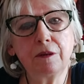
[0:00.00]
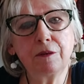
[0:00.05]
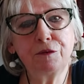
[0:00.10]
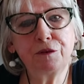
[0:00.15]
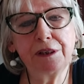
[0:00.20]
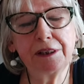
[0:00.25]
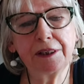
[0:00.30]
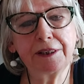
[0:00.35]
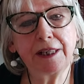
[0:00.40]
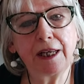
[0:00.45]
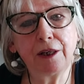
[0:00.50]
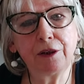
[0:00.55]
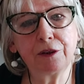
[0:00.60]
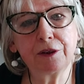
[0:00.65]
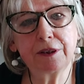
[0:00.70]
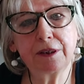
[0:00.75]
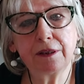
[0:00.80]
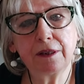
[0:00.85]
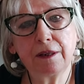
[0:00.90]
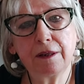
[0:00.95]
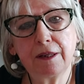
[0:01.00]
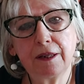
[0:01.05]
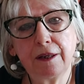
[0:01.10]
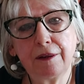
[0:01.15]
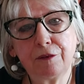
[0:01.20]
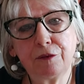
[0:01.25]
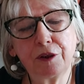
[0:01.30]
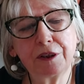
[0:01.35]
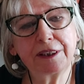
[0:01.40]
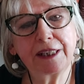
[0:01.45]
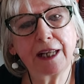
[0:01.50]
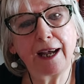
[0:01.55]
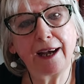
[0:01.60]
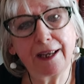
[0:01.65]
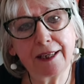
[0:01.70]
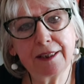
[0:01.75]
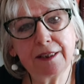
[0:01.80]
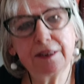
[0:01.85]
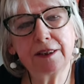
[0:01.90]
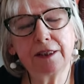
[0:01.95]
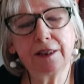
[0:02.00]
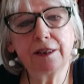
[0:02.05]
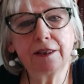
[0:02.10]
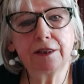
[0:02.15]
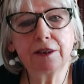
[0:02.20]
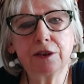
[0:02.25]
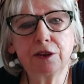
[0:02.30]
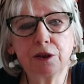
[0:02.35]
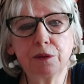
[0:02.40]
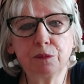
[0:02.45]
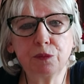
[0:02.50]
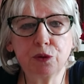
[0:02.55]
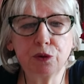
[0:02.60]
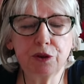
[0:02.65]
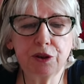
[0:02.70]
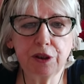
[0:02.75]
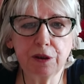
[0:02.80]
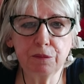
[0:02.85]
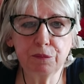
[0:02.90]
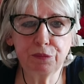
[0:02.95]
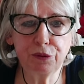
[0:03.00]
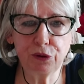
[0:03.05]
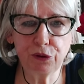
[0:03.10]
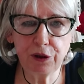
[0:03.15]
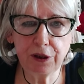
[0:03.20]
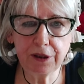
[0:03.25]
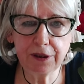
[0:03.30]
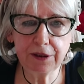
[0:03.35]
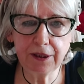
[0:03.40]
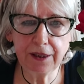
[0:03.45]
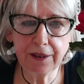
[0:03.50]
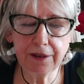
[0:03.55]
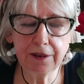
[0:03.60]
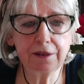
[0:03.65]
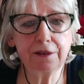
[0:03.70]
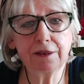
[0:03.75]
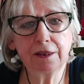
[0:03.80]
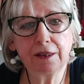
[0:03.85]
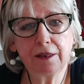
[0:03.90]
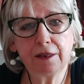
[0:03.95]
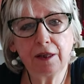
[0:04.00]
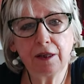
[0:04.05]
filter out what I think is the most important